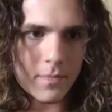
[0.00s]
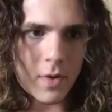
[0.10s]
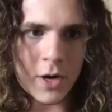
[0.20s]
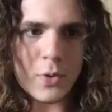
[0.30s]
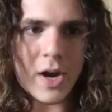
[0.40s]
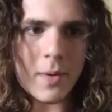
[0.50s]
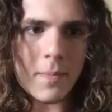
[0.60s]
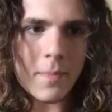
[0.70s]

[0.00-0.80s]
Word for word: Are you there?